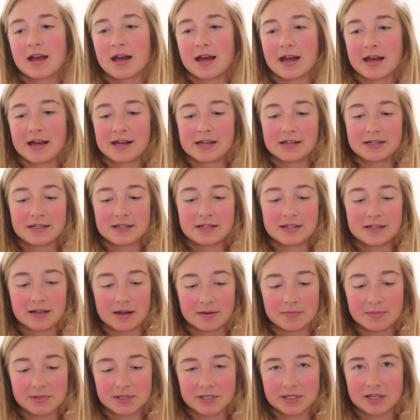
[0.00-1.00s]
And
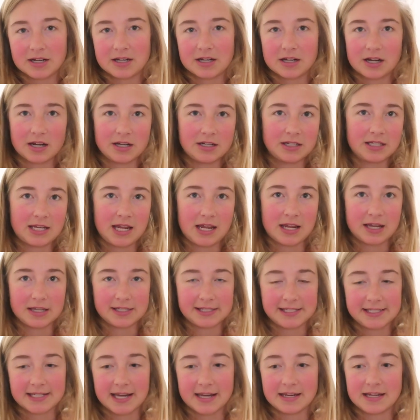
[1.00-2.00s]
I'm just gonna kind of take
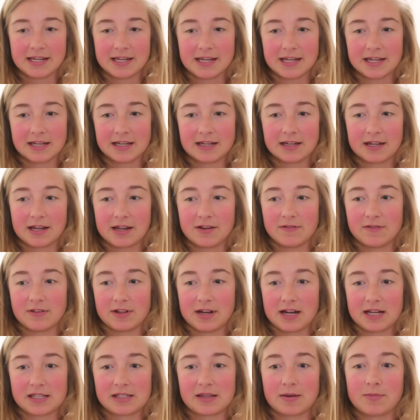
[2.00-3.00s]
it steady over the
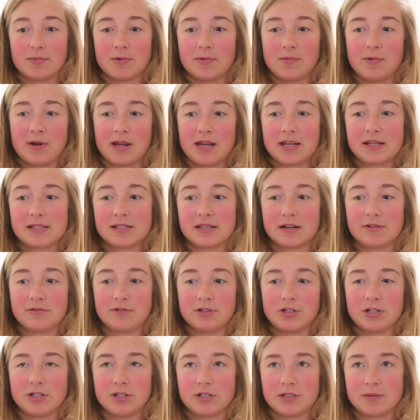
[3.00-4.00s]
next couple of weeks. I'll
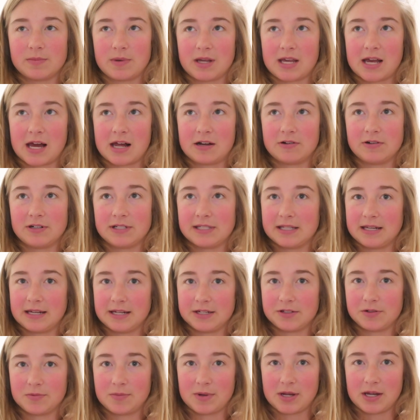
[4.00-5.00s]
reduce my calories a
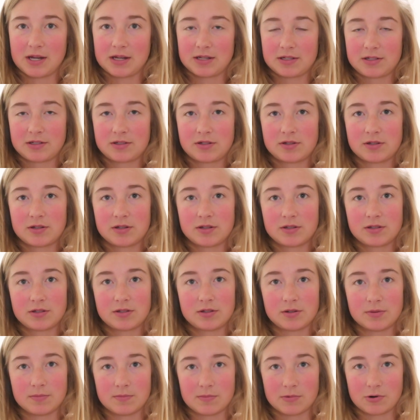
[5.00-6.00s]
little bit
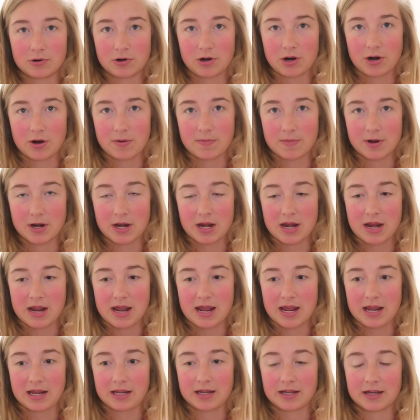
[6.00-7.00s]
tomorrow,
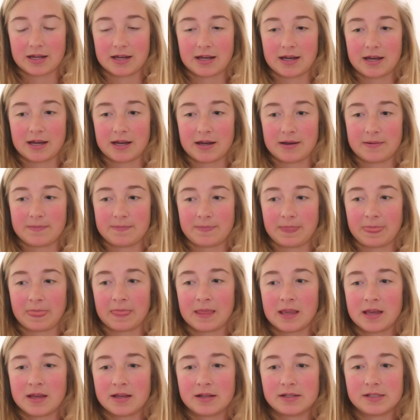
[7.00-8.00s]
Monday.
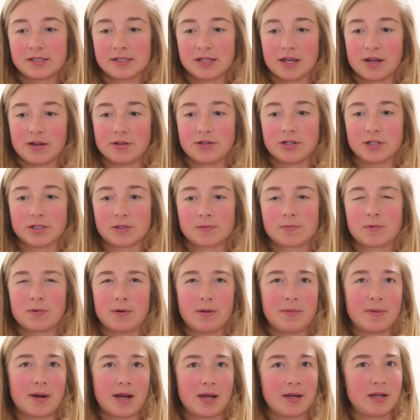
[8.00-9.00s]
So just
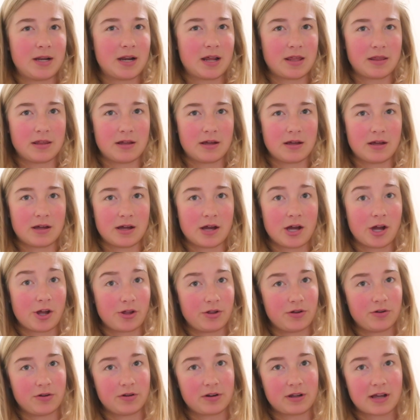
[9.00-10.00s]
probably by another
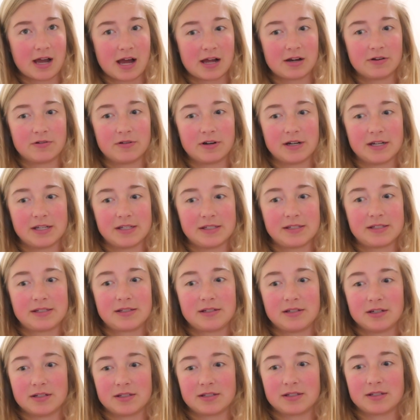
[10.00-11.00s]
100 calories,
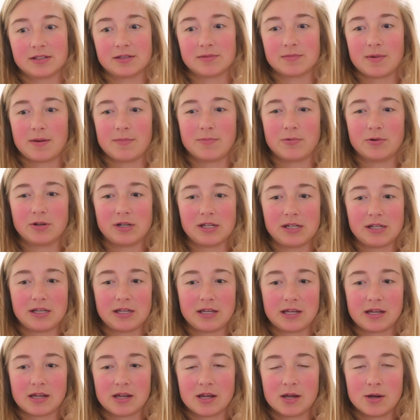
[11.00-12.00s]
just because my
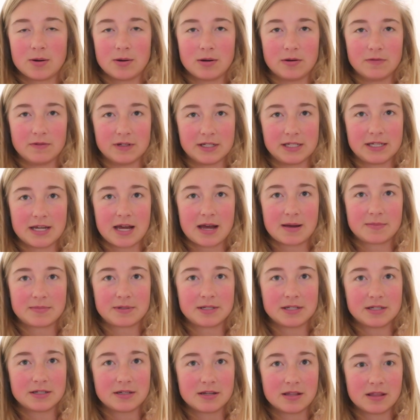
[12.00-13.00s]
body have
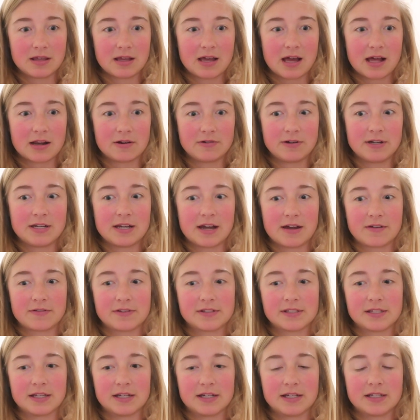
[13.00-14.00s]
adapted to the calorie
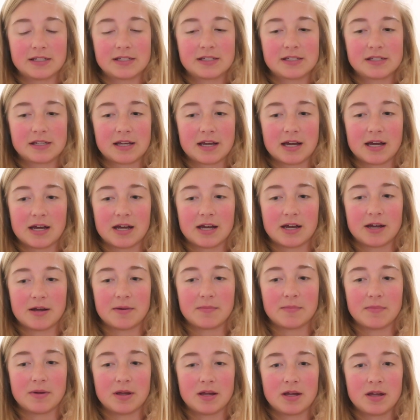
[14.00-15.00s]
deficit.
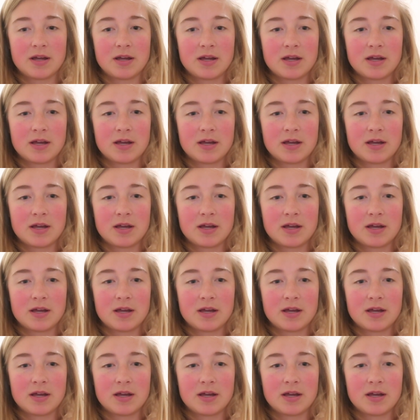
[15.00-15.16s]
And